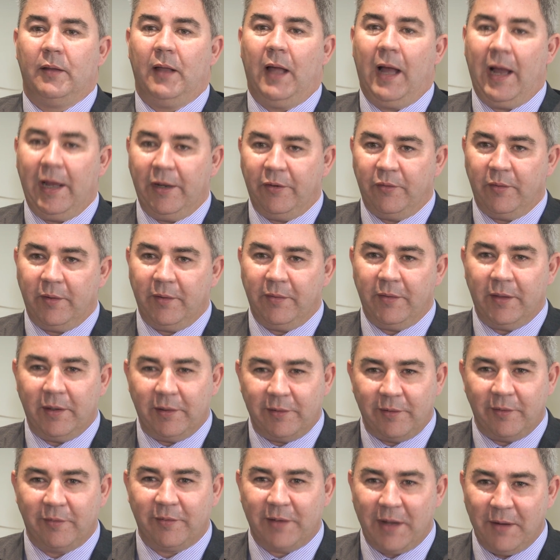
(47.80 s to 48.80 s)
Adrian, the
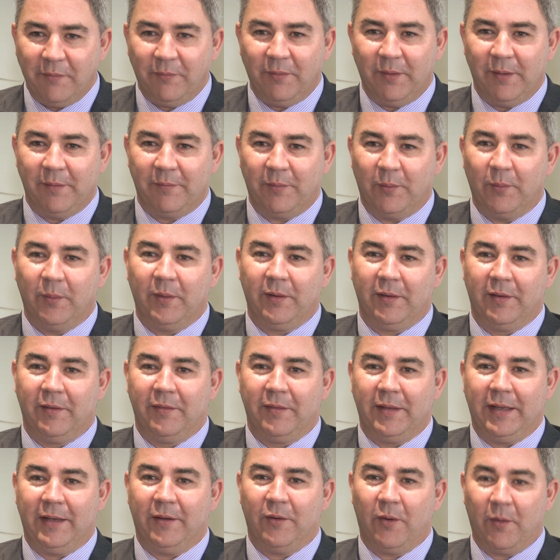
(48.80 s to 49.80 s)
discovery of oil in
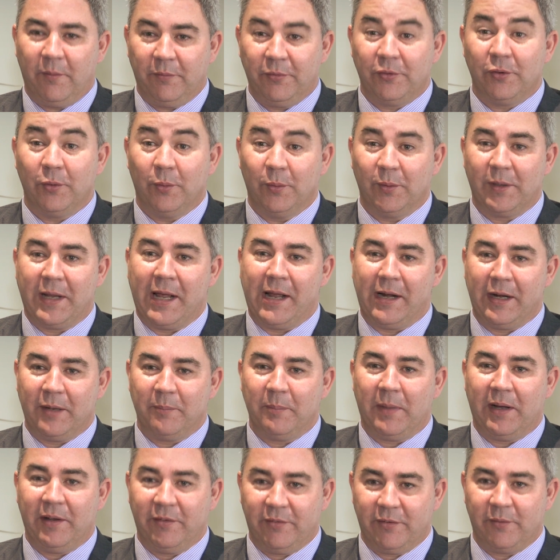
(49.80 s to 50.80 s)
the offshore Canning
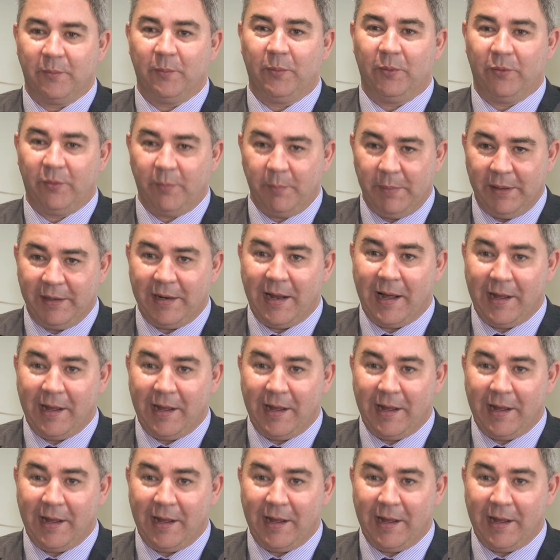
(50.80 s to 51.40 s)
Basin was a bit